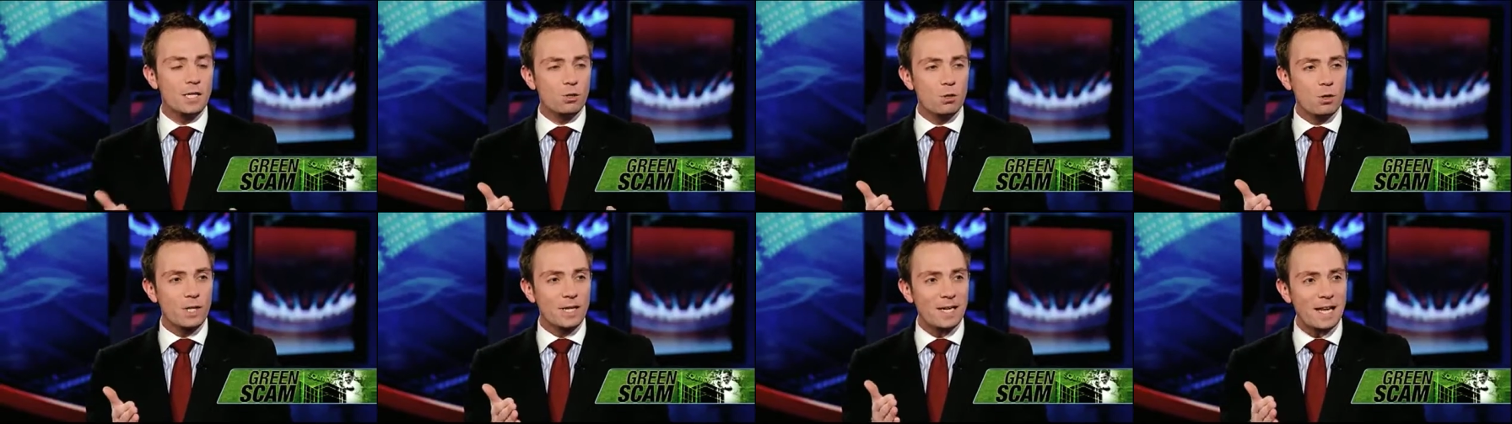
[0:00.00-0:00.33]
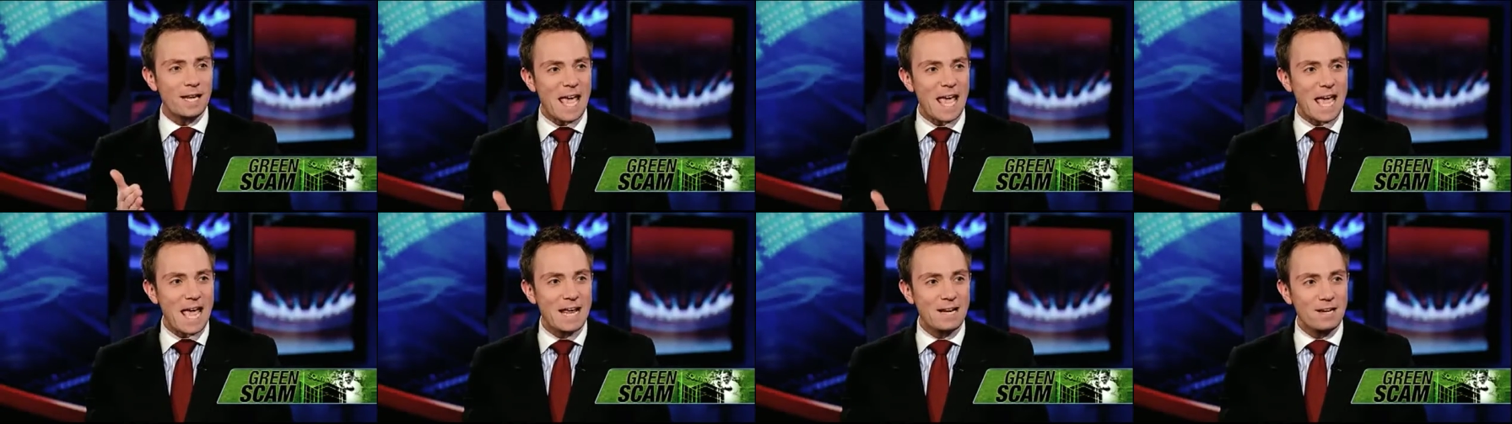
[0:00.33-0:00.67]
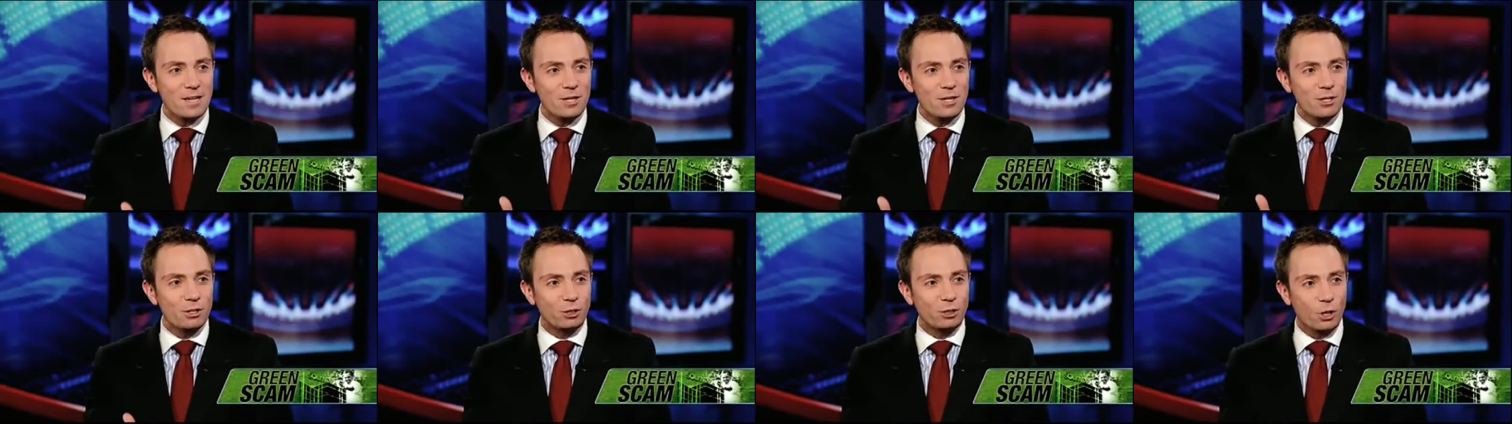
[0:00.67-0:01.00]
You look at
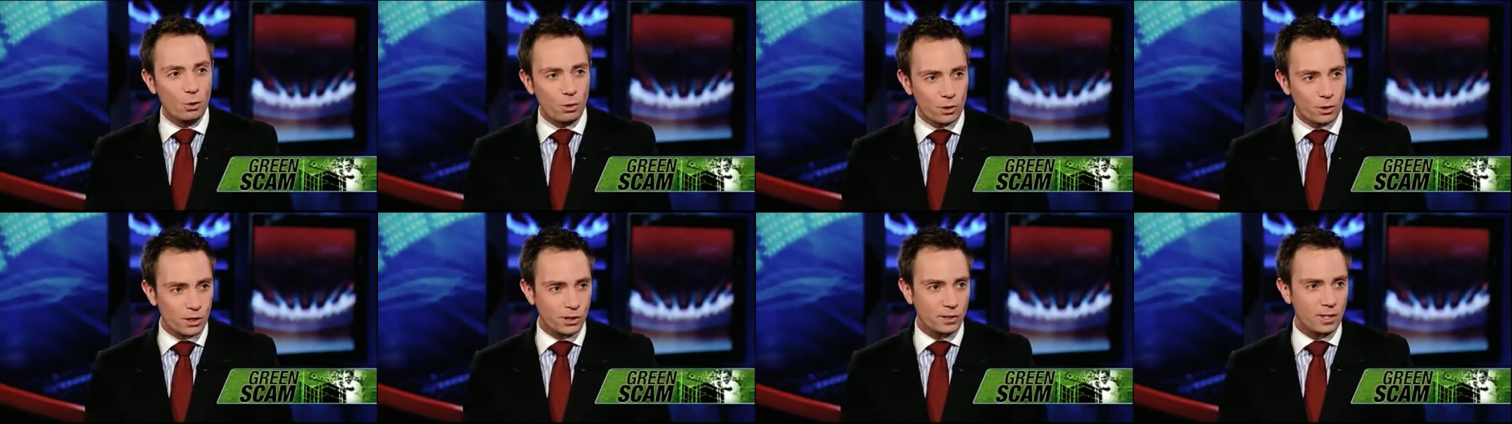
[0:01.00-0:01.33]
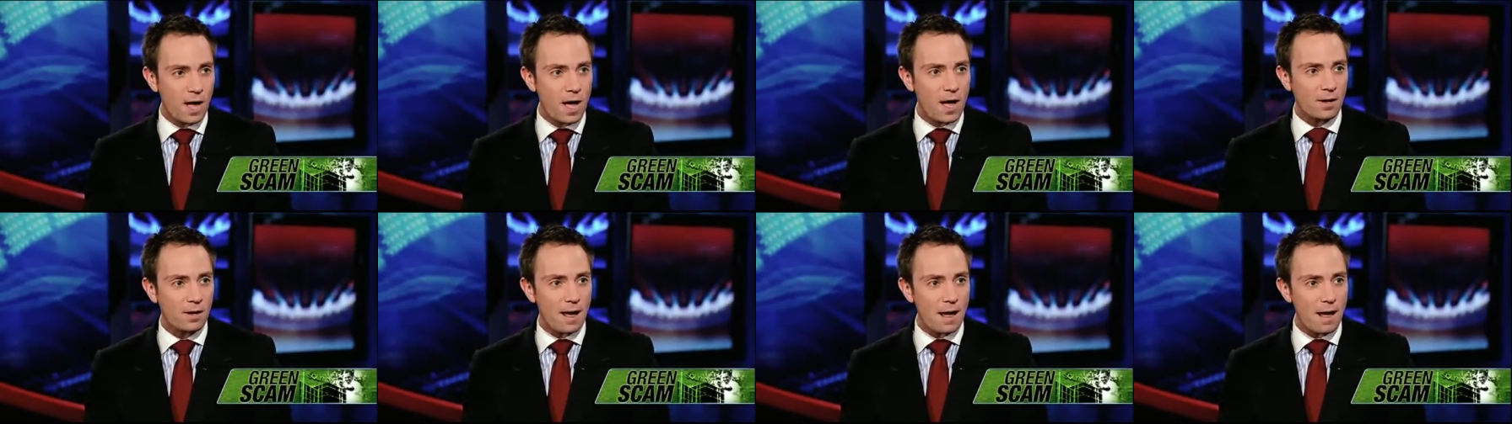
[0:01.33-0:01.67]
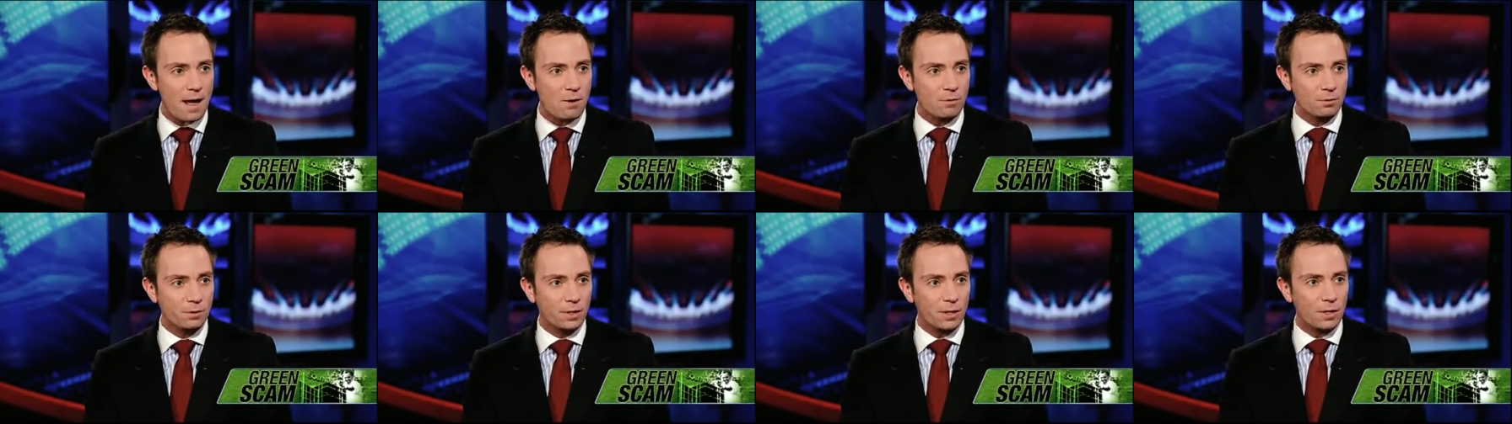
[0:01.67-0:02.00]
any solar stock
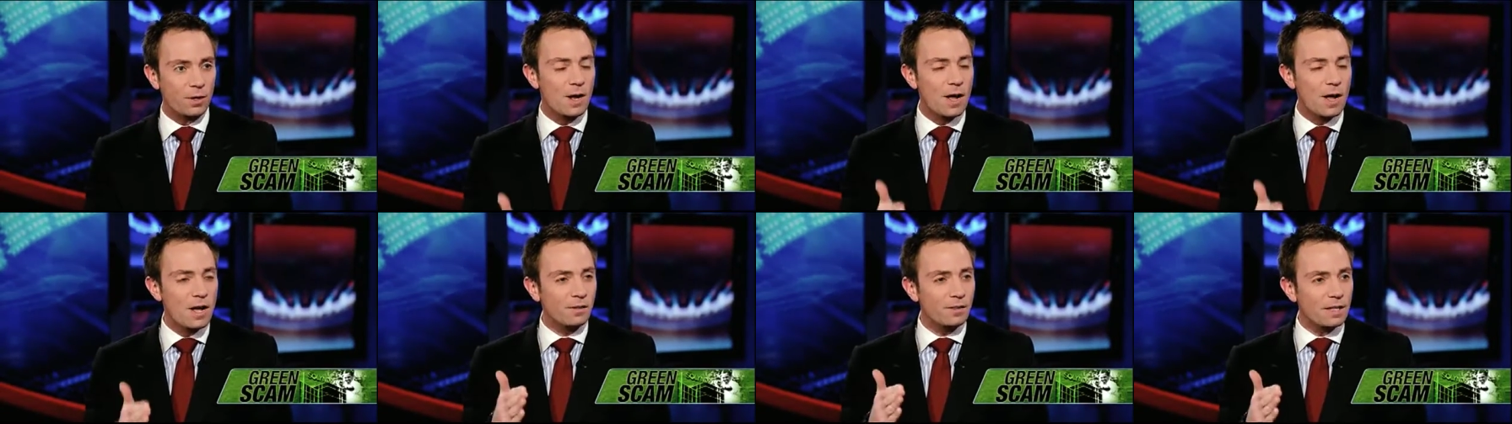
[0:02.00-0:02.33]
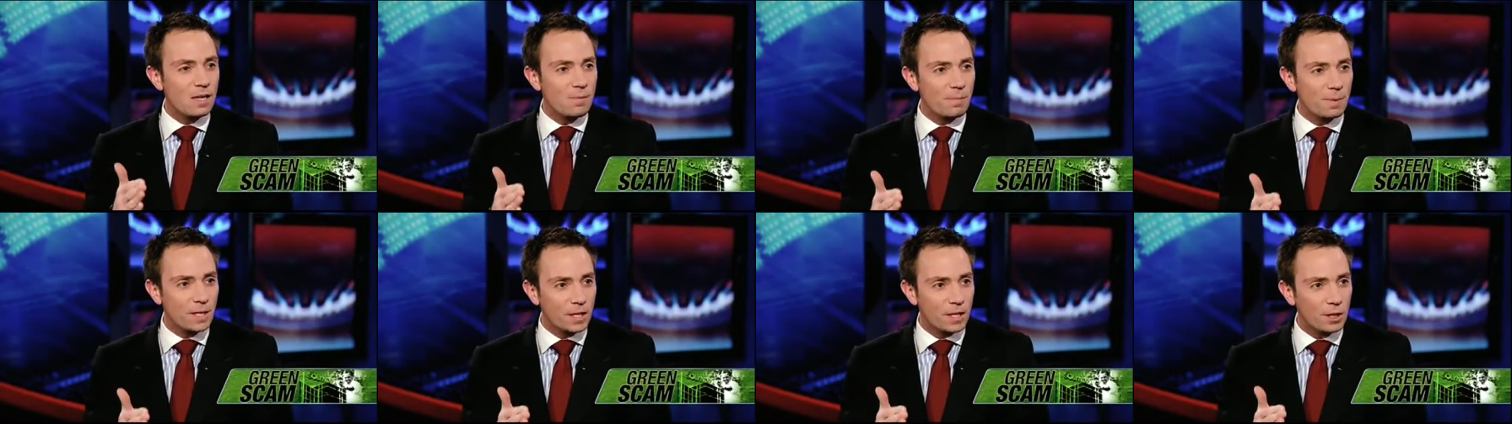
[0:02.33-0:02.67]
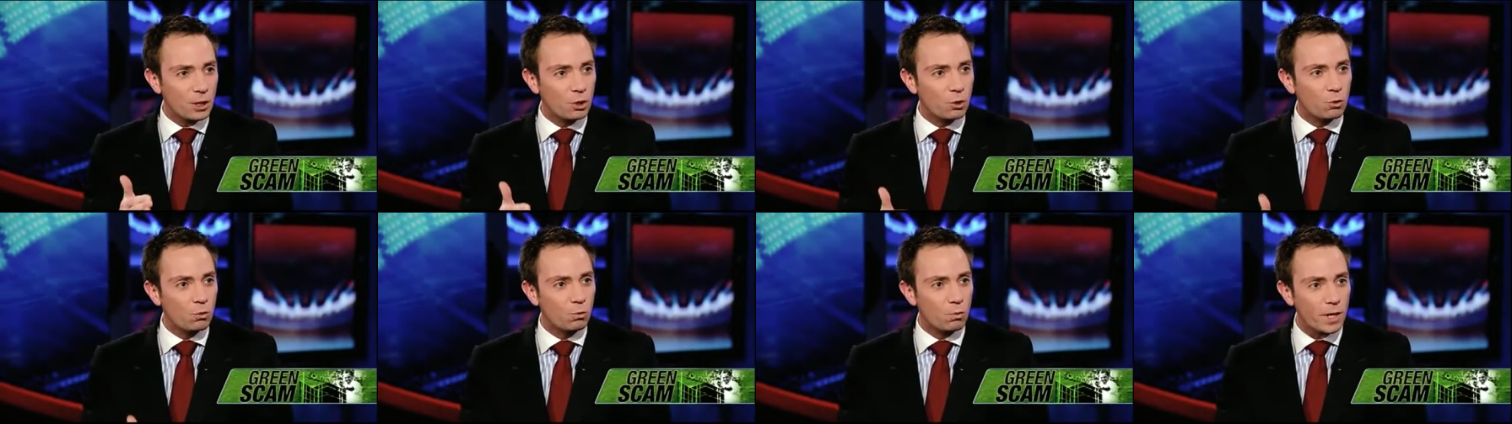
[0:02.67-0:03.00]
out there, they've been
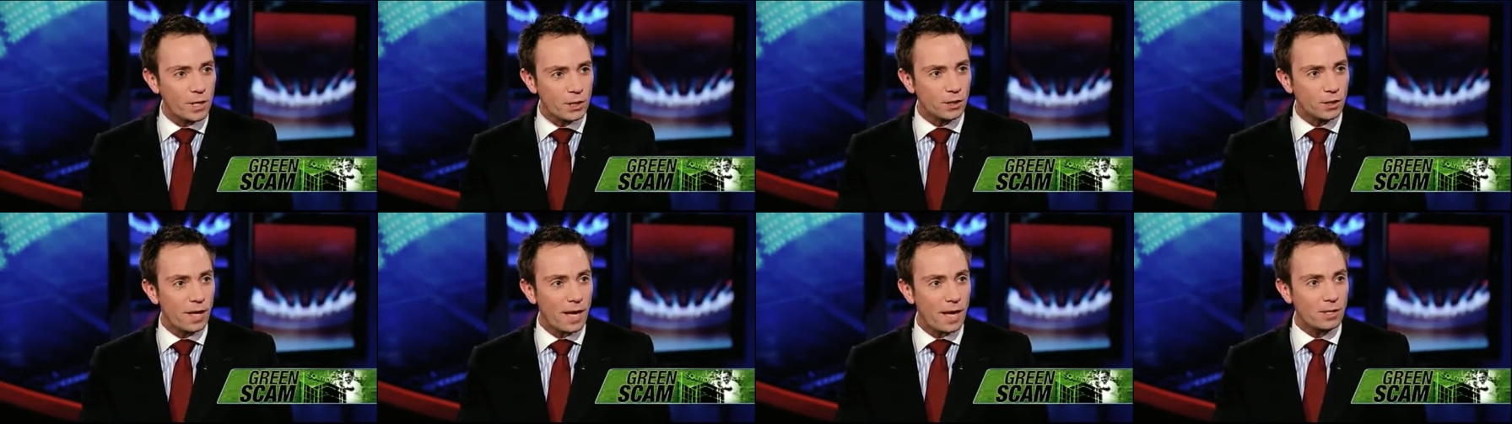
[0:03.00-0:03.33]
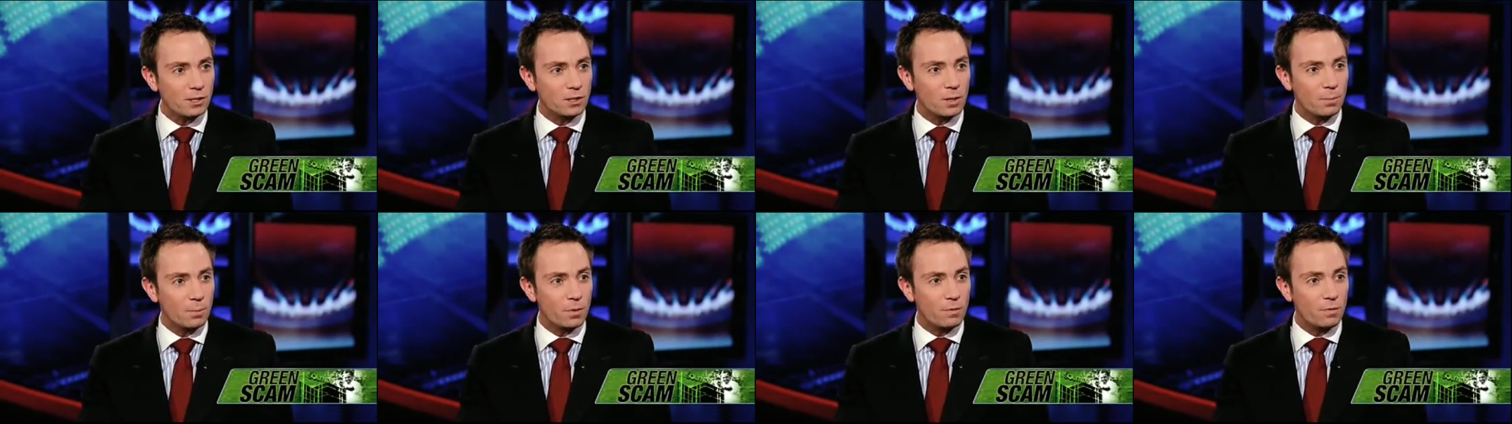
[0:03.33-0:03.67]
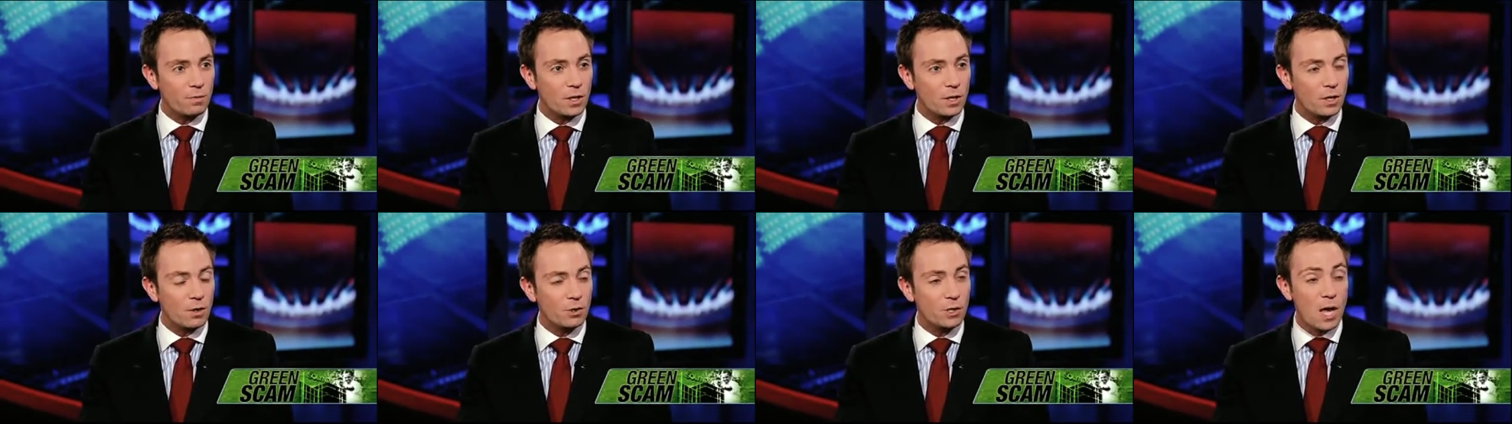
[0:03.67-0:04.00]
getting crushed the last couple
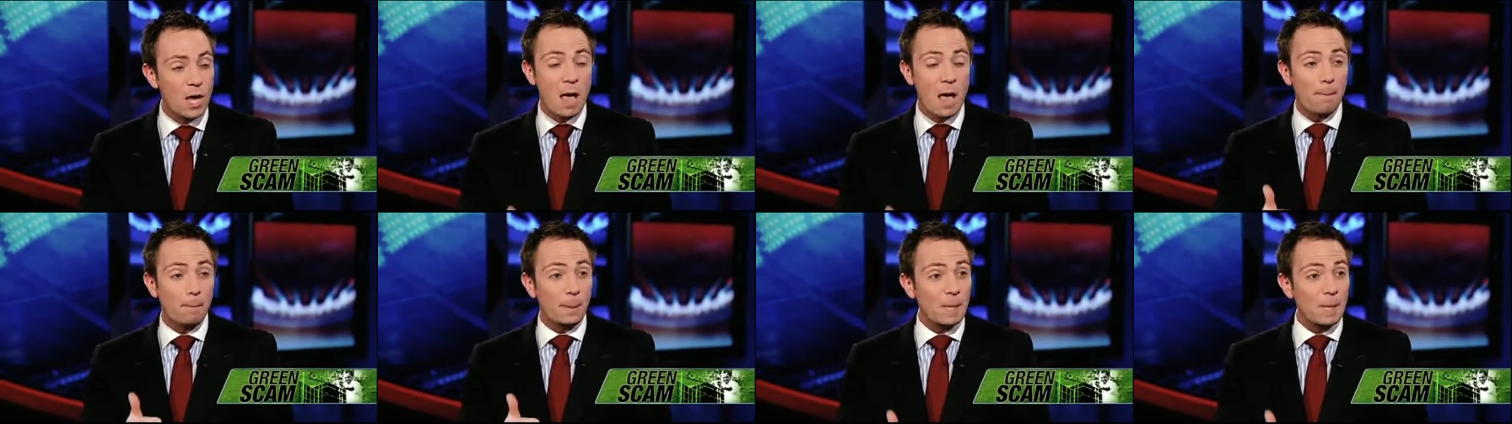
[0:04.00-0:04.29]
of years.